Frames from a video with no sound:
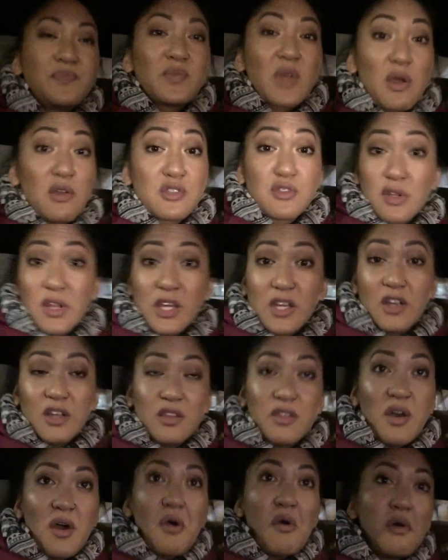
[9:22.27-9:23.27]
It was really
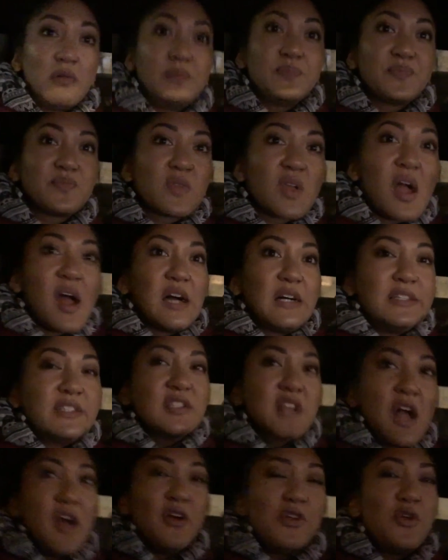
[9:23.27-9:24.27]
good though.
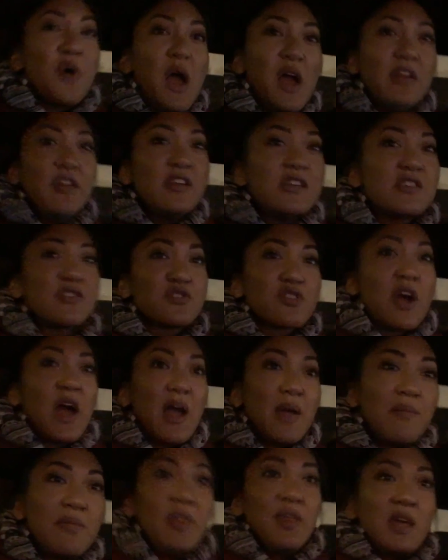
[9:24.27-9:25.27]
I don't know how to
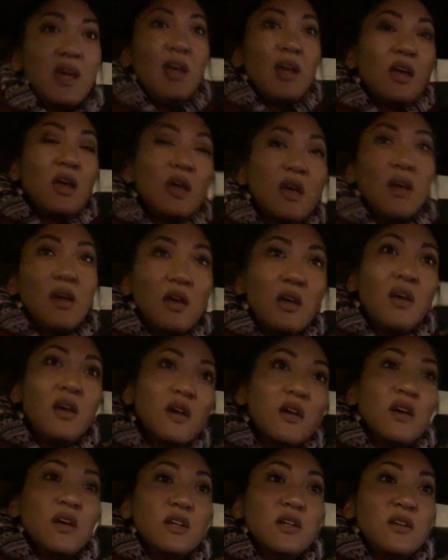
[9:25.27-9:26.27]
describe the
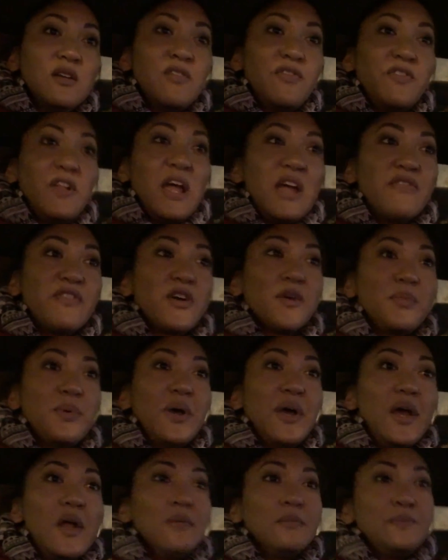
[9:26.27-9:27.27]
flavor,
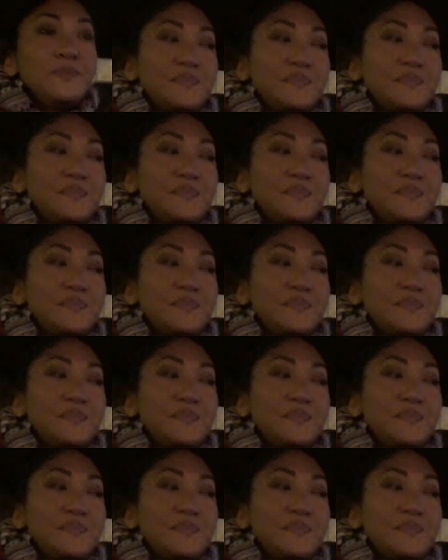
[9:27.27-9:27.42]
but